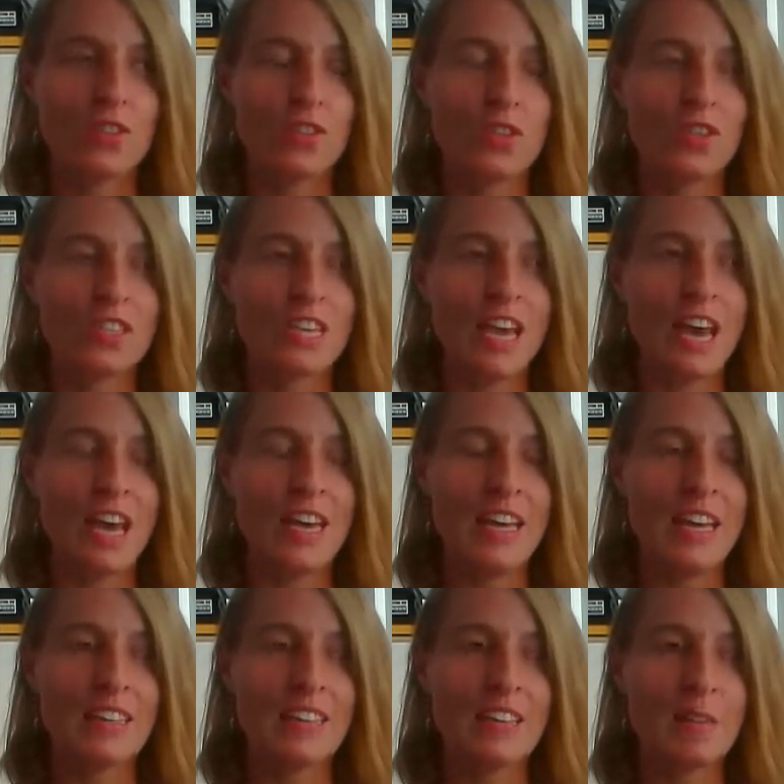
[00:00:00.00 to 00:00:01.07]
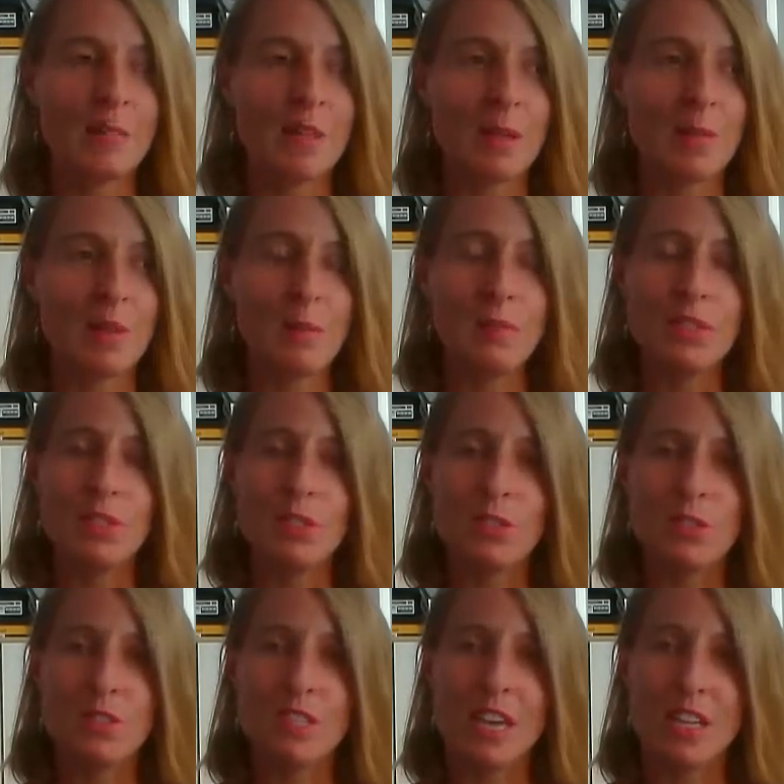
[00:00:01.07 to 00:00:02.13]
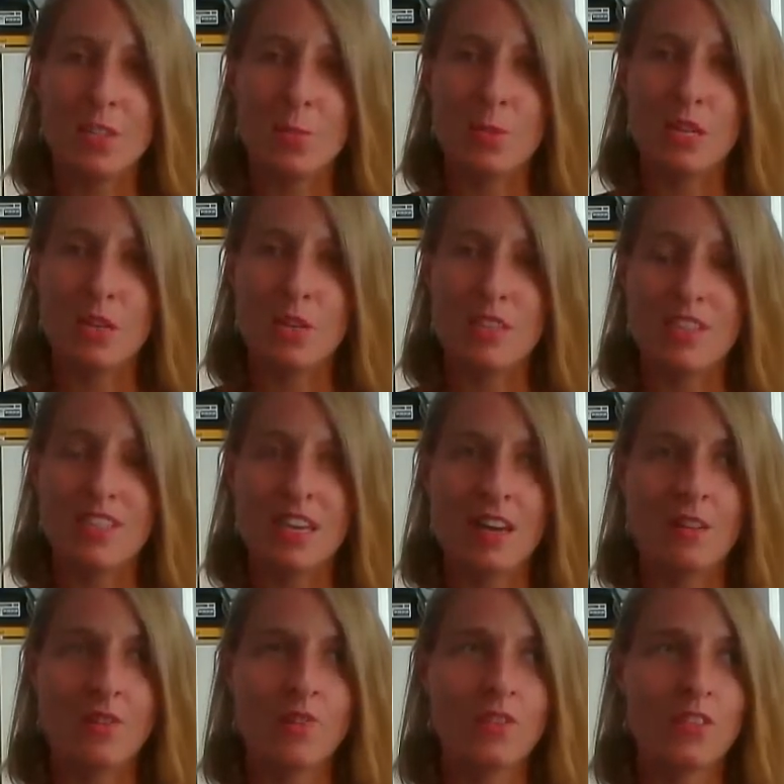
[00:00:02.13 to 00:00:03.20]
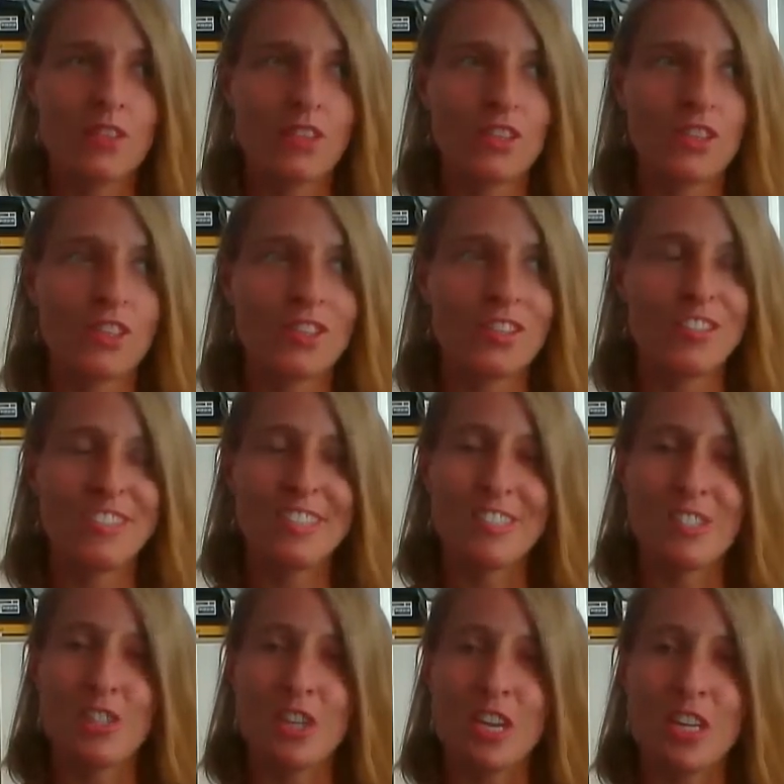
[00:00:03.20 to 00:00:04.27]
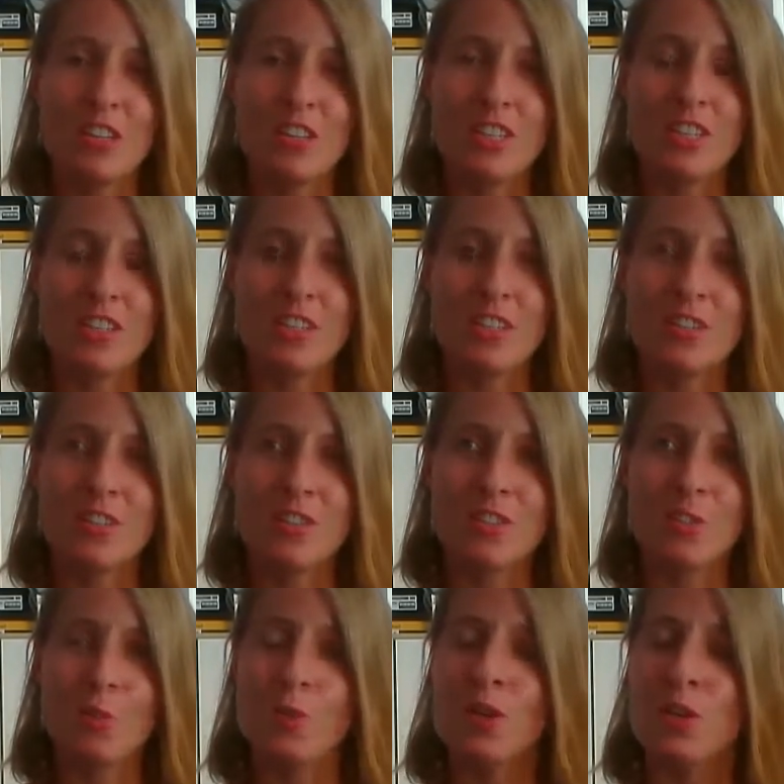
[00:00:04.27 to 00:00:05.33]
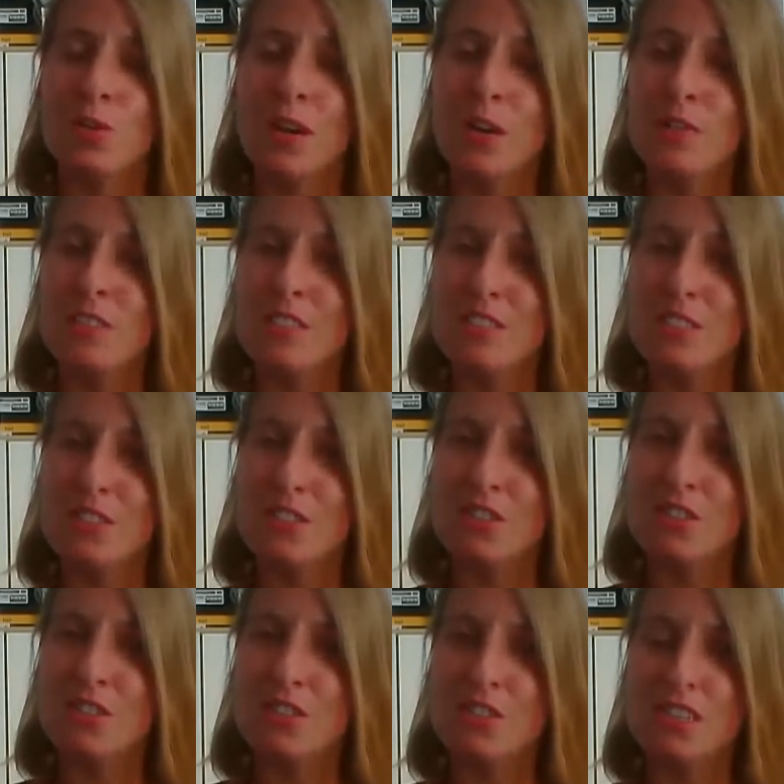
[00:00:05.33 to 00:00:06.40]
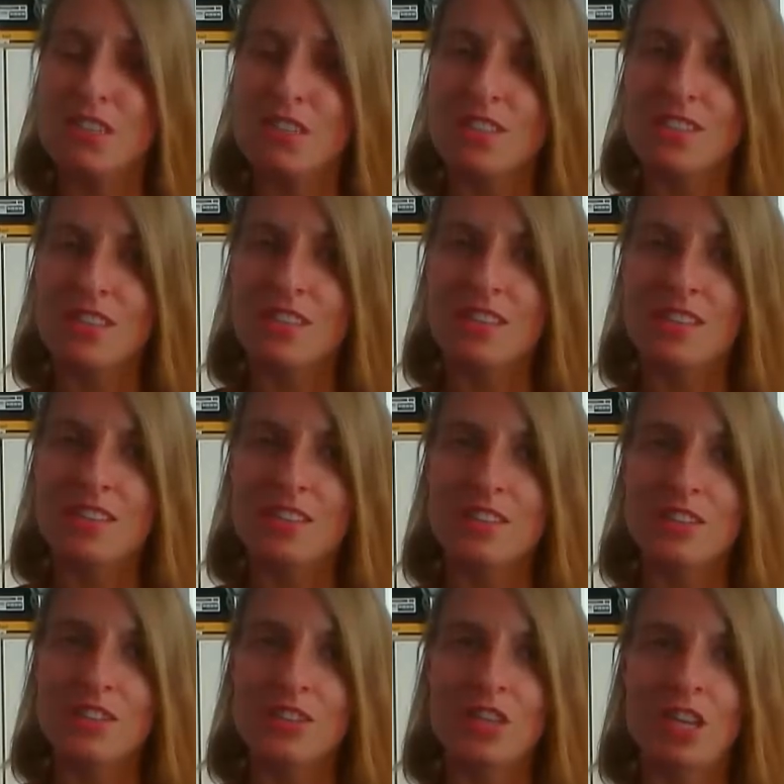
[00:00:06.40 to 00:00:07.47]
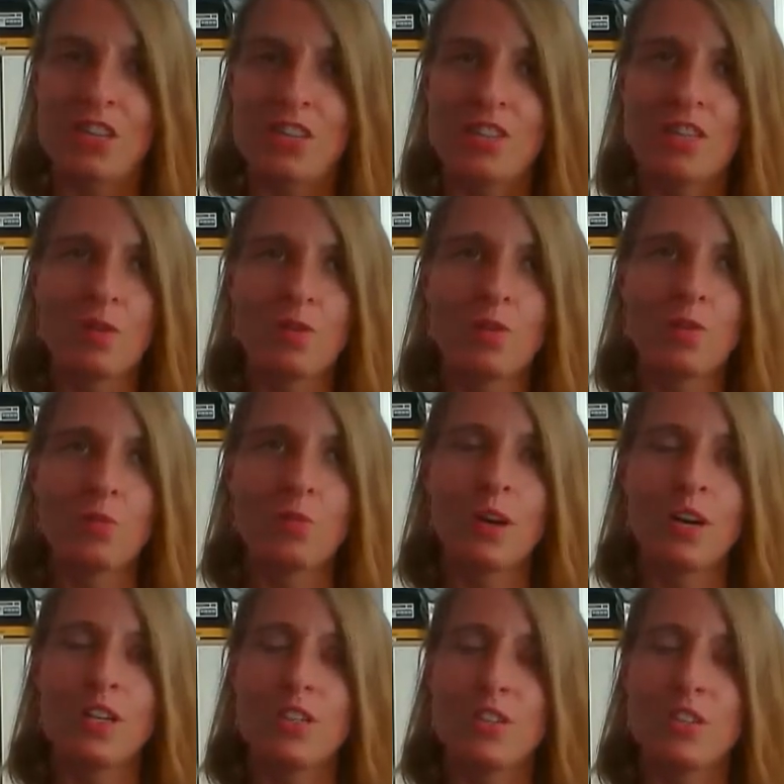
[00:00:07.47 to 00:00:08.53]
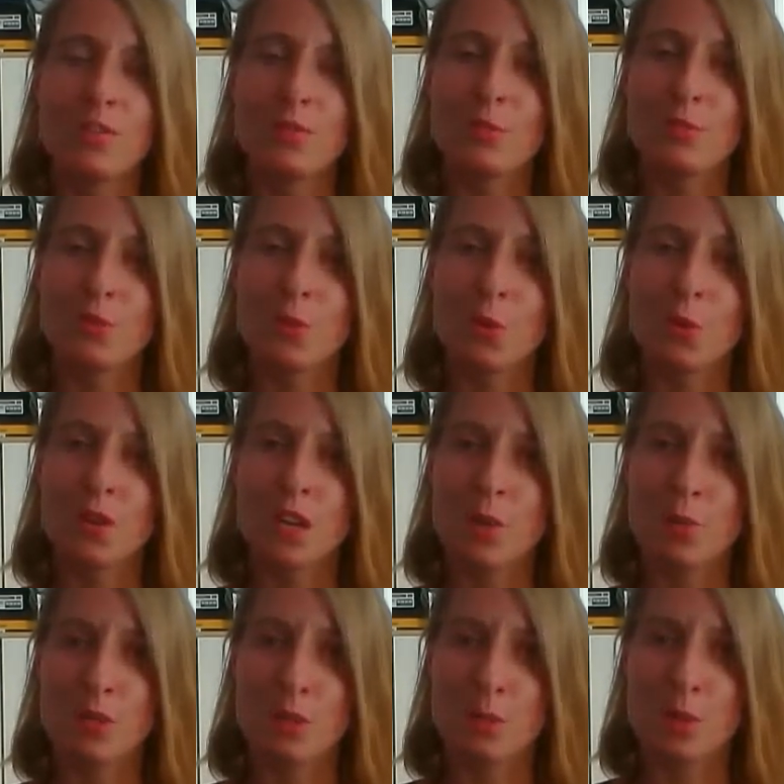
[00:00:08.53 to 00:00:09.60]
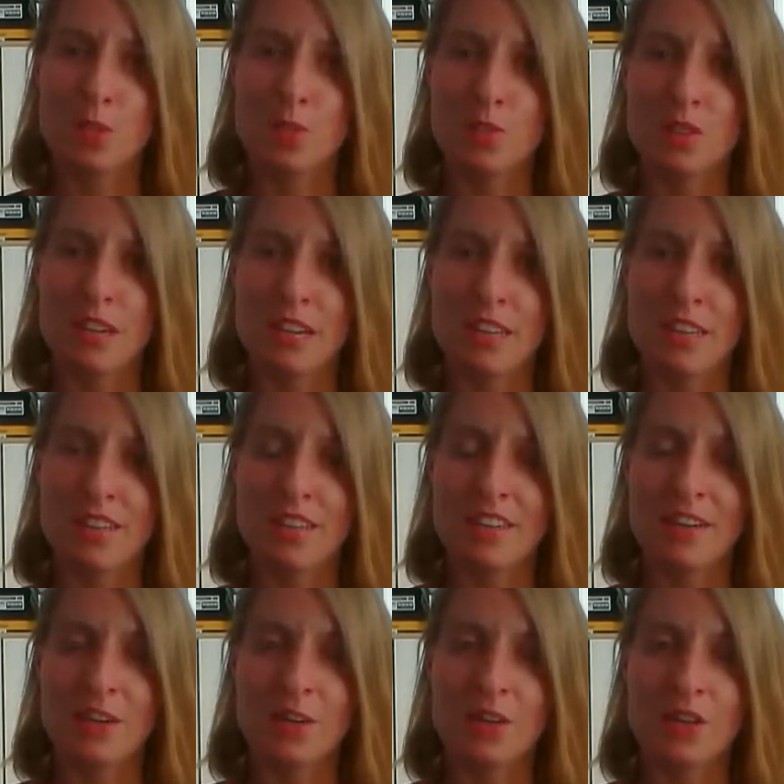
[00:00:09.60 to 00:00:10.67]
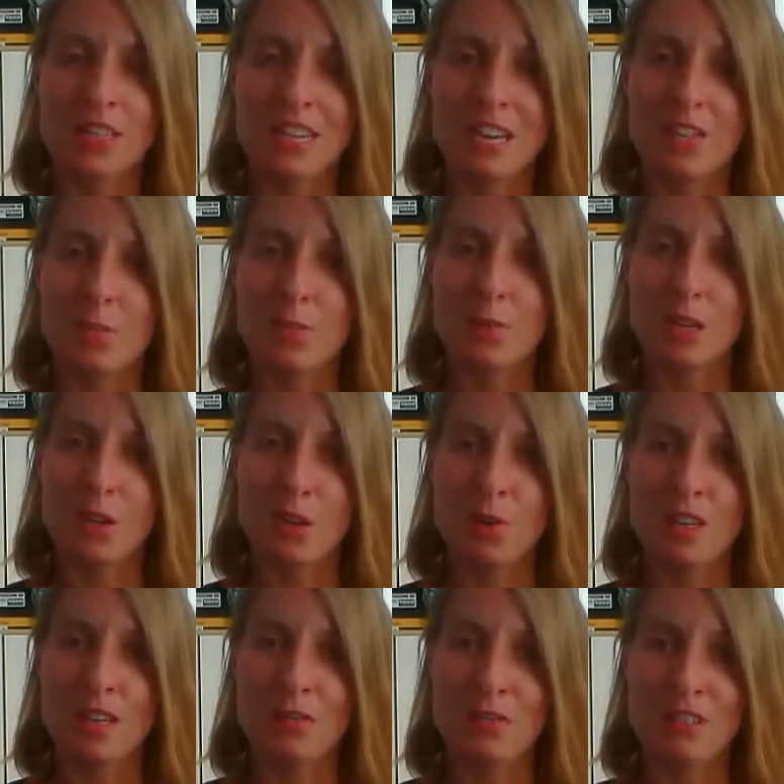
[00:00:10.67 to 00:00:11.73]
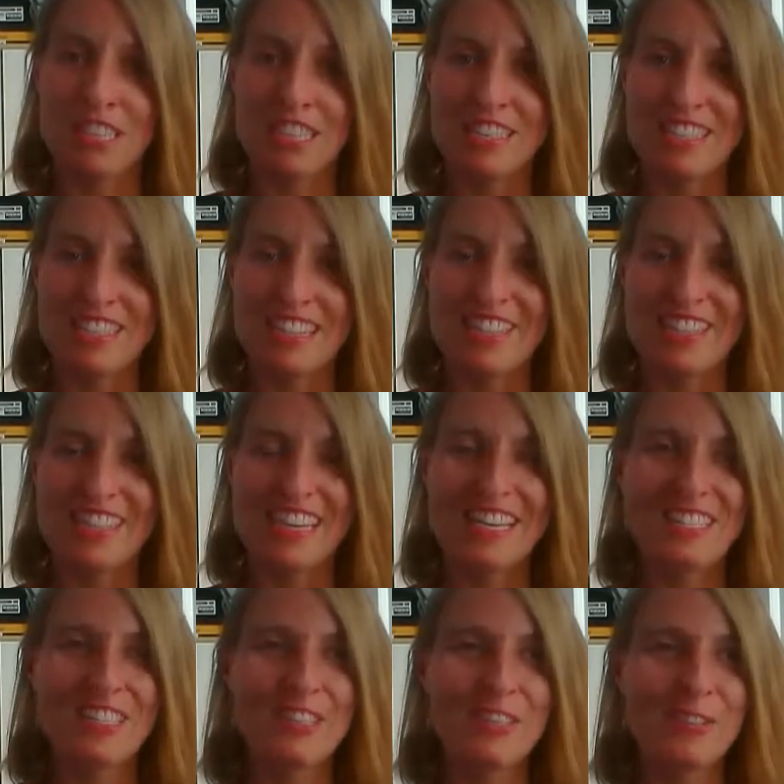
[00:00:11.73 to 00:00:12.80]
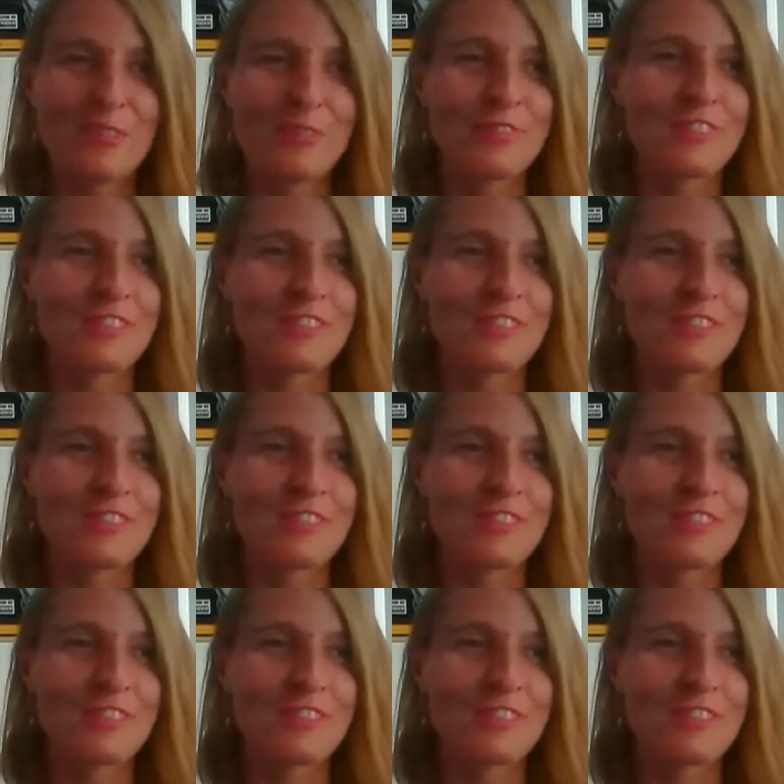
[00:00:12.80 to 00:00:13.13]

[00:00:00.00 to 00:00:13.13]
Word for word: to the eye and, and, and maybe to the caterpillar itself. Nothing's changing because the world around it is, is just not, not no part of what's going on with the butterfly or the caterpillar or whatever it is at that stage, you know.